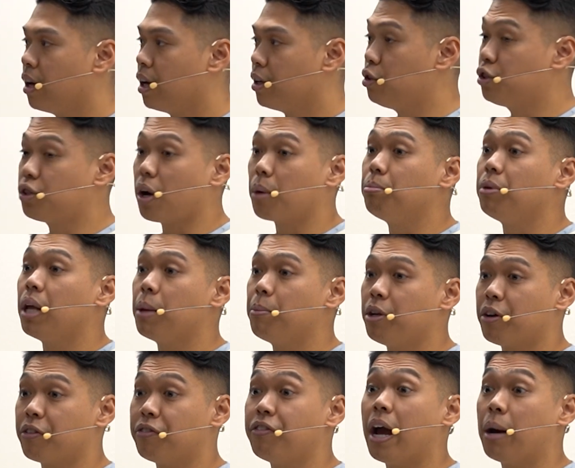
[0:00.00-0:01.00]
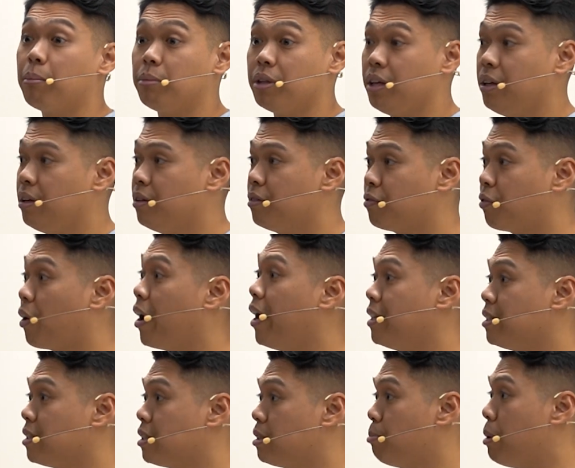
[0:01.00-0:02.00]
You start blaming your family,
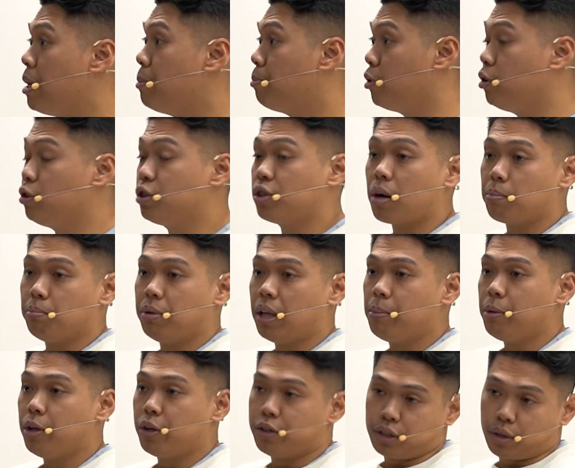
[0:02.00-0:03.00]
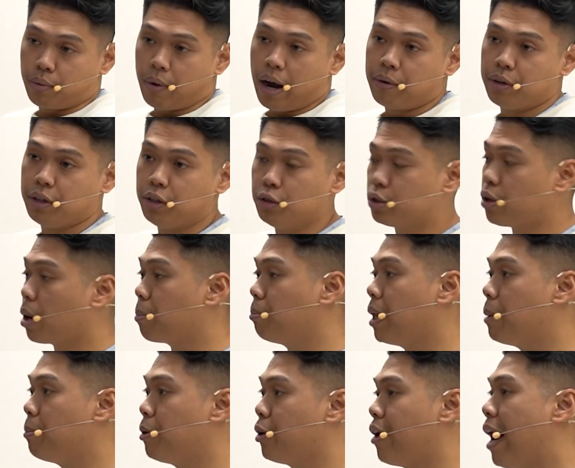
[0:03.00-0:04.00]
friends, people. You start blaming your surrounding. You start
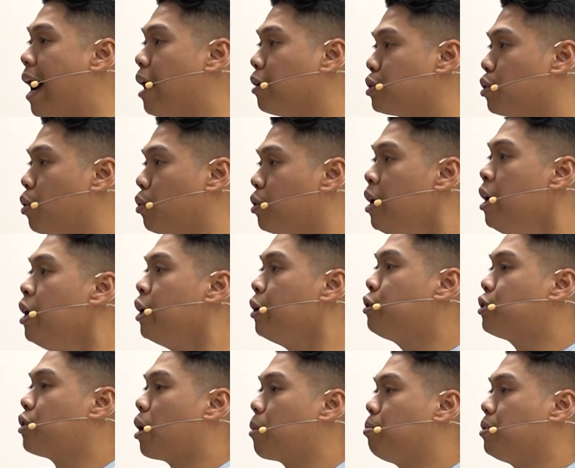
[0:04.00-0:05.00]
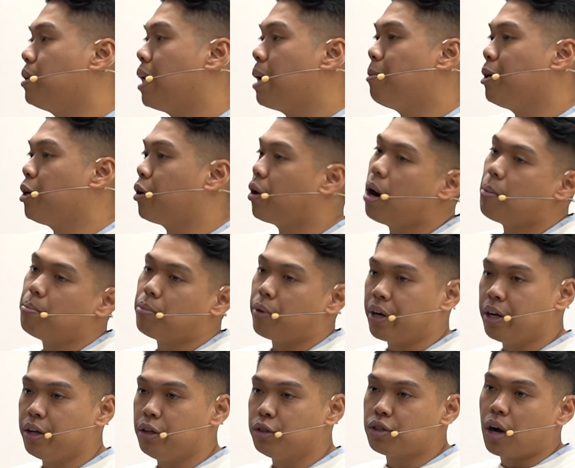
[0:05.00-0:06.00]
blaming your household. You start blaming your
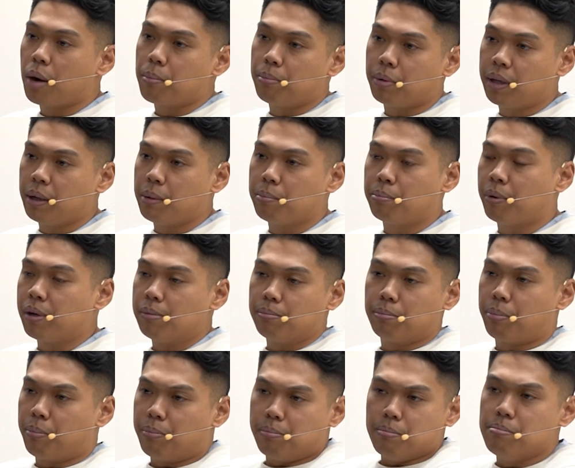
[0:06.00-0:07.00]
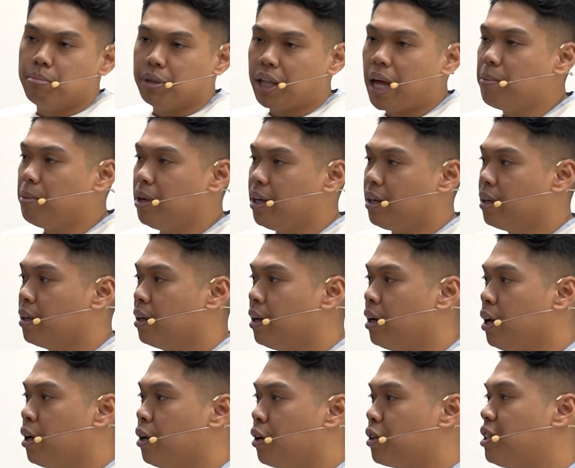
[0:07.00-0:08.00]
upbringing. You start blaming
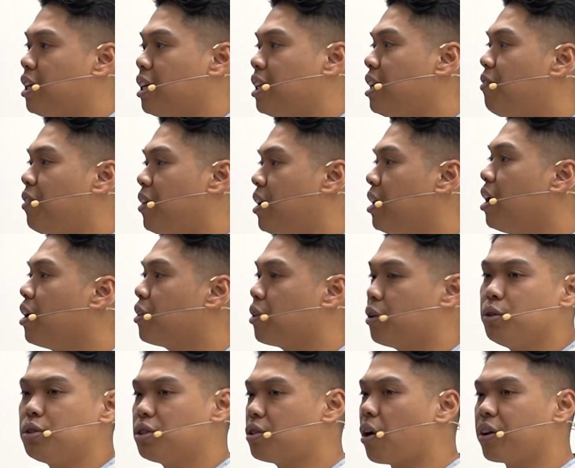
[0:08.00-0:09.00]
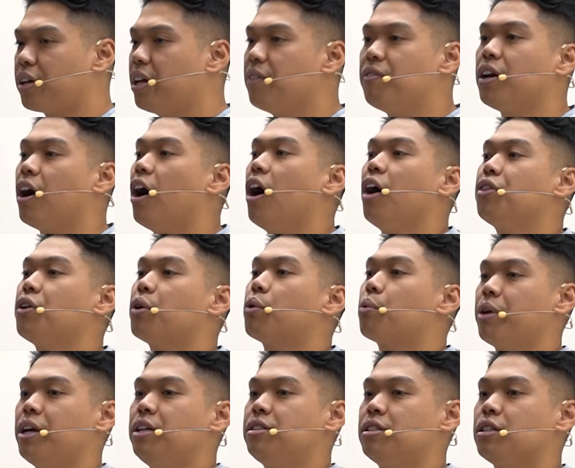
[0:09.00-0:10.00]
your significant other. You start giving other
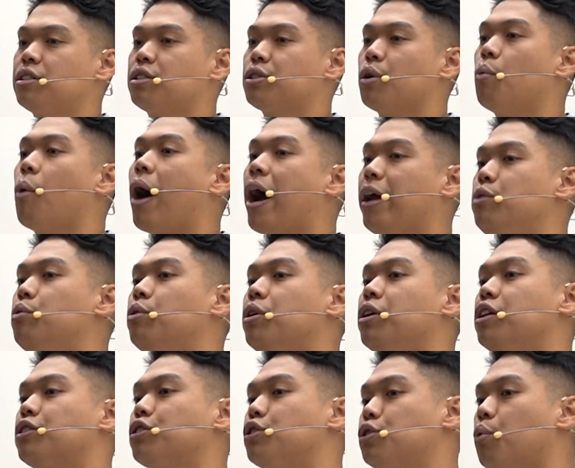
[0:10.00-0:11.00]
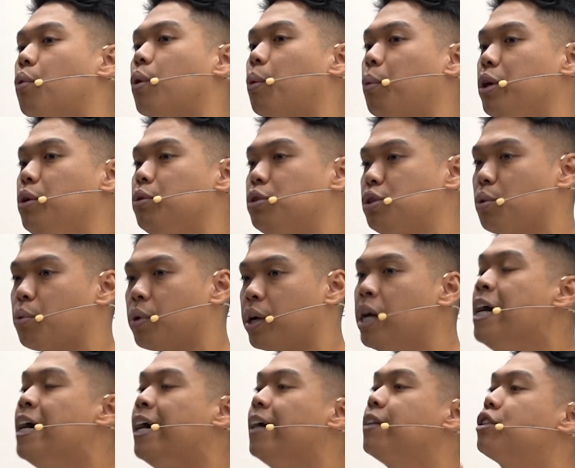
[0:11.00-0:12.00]
reasons to why you couldn't steward what you steward
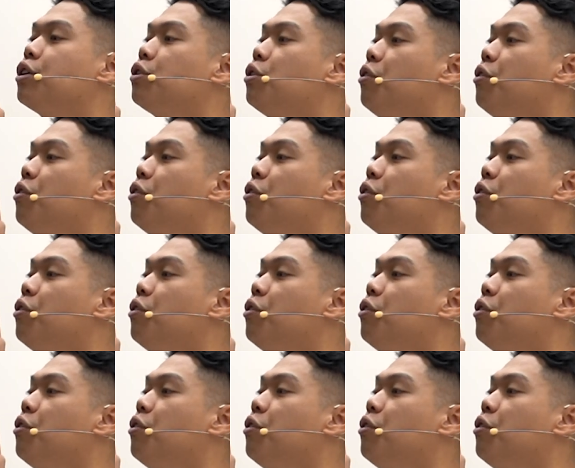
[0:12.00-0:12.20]
until